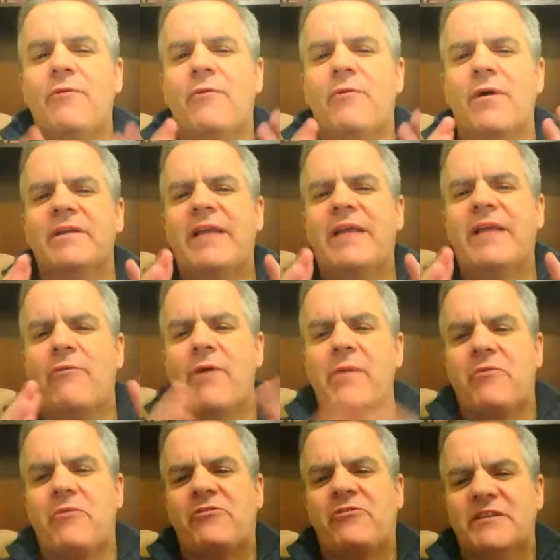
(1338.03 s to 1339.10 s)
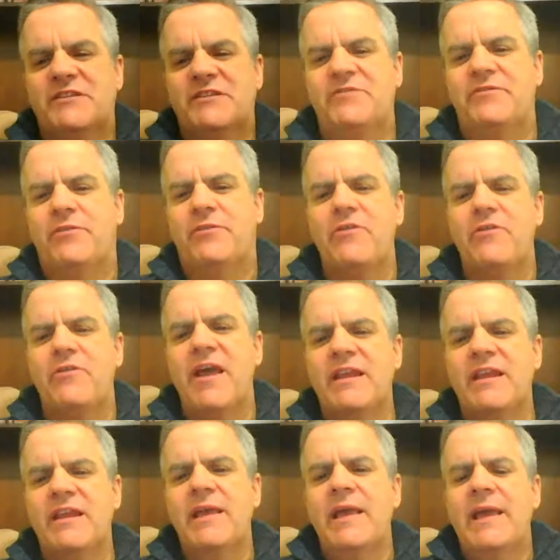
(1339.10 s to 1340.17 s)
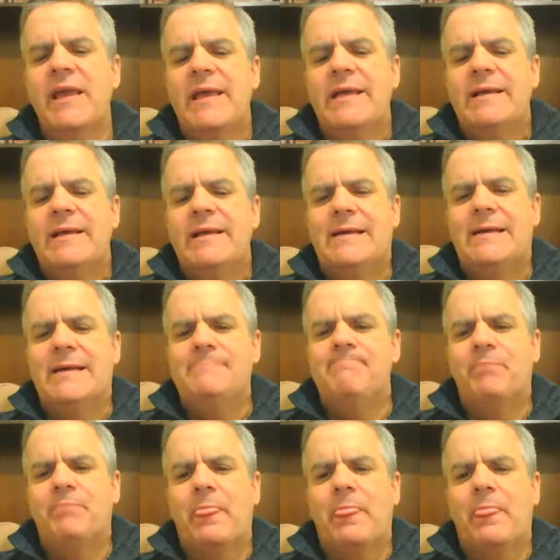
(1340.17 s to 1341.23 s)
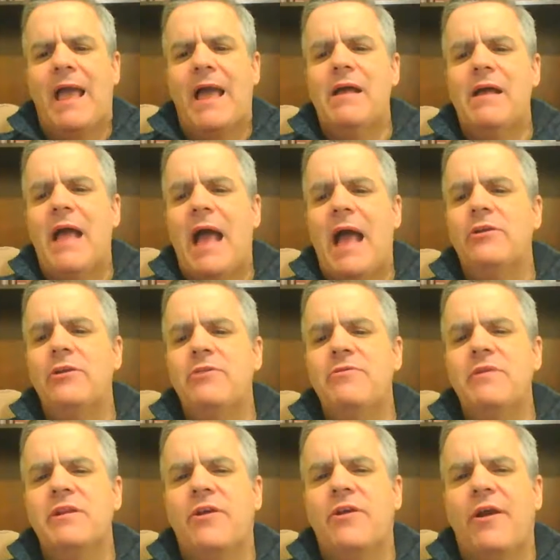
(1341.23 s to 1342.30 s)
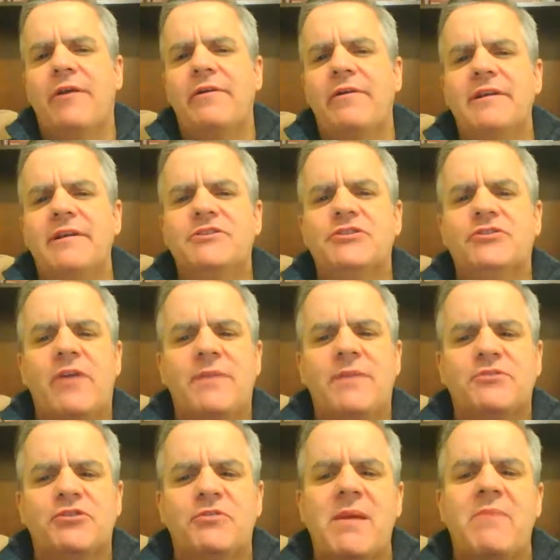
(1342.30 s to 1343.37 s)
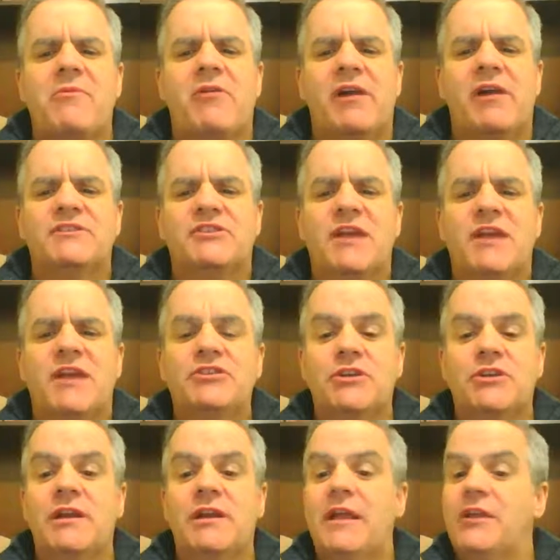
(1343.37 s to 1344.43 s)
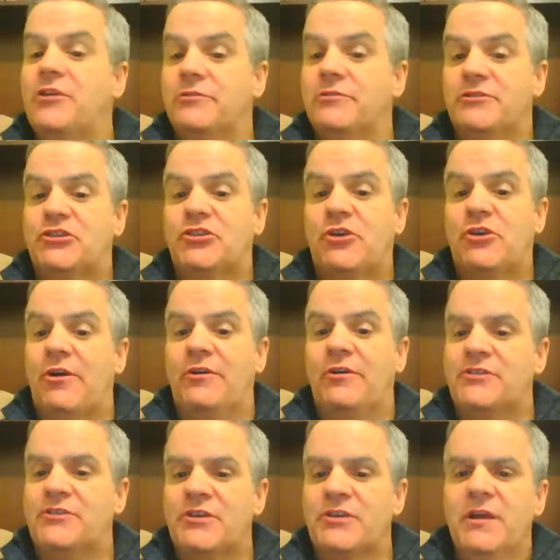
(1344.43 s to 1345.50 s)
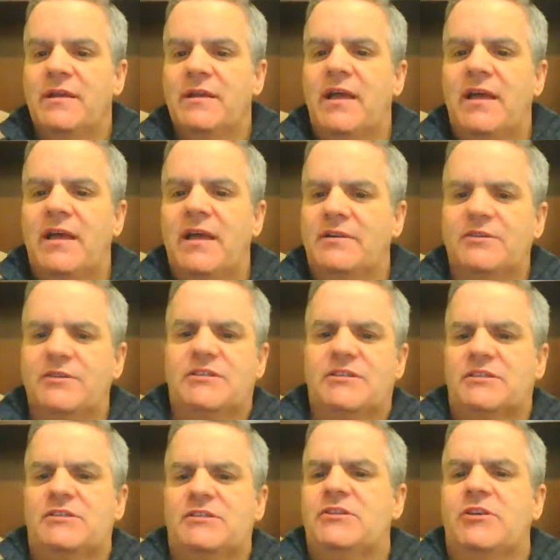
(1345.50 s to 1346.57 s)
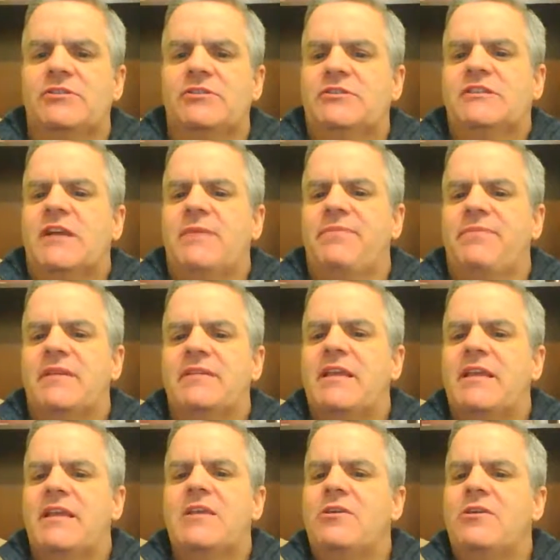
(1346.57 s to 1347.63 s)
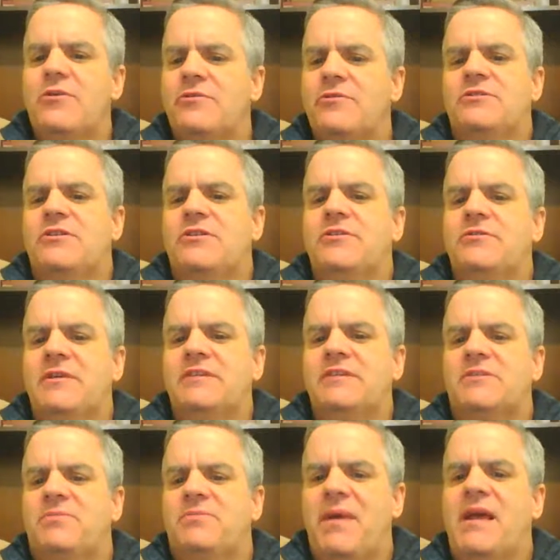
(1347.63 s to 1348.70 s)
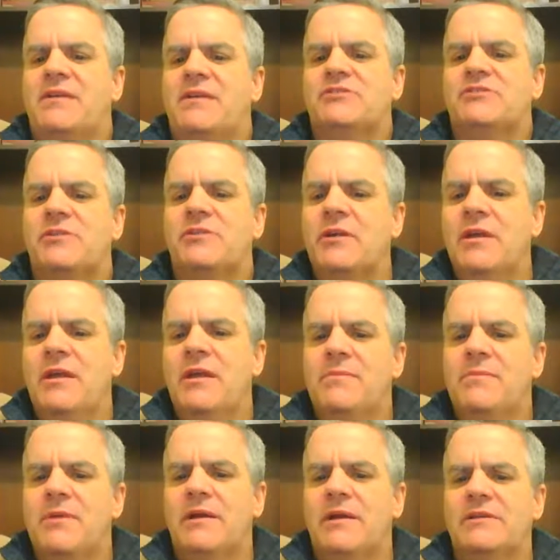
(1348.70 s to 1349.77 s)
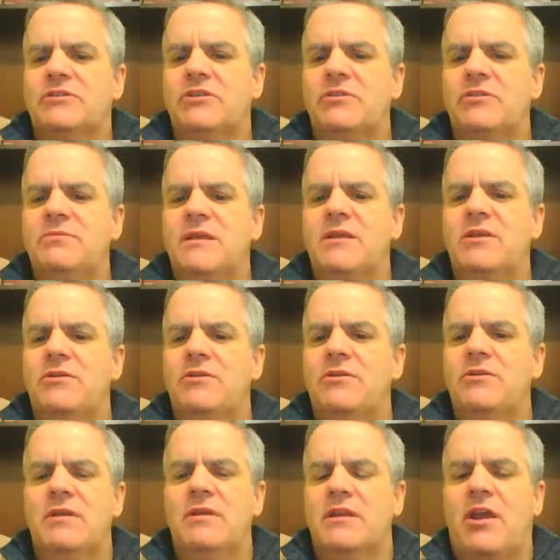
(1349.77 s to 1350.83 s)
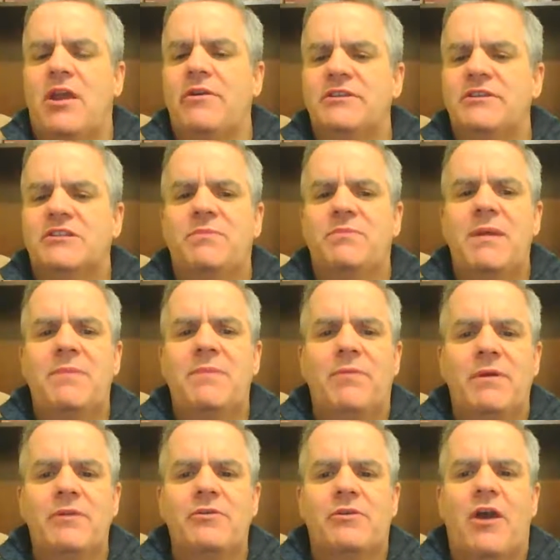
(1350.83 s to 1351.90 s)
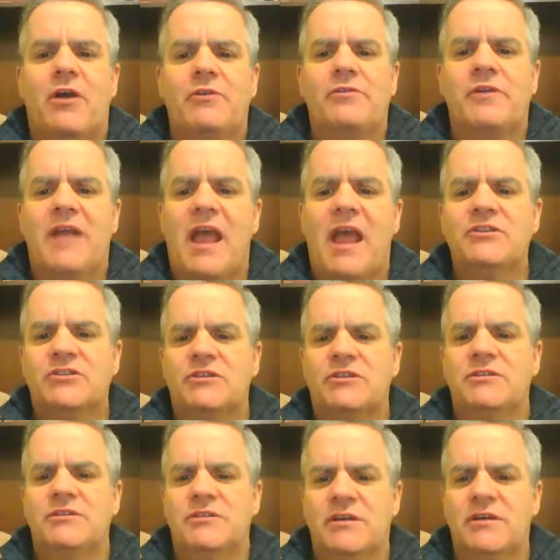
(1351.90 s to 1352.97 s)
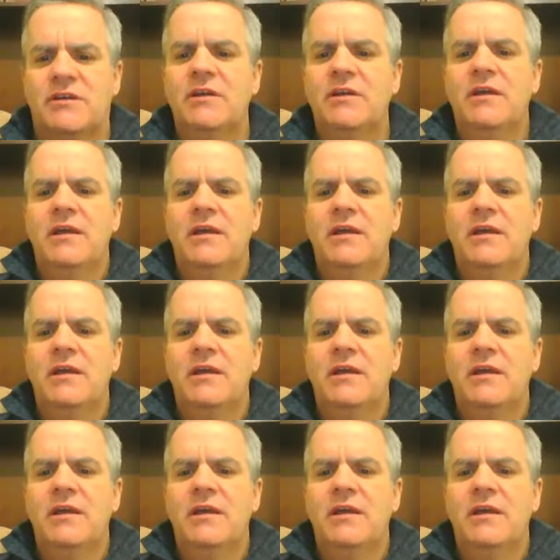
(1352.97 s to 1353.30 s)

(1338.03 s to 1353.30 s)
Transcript: Got one more question for you, Andy. How do you encourage Scripture memorization in your church? Because this is not just something that you do as a pastor, but I assume that you encourage the people in your congregation to,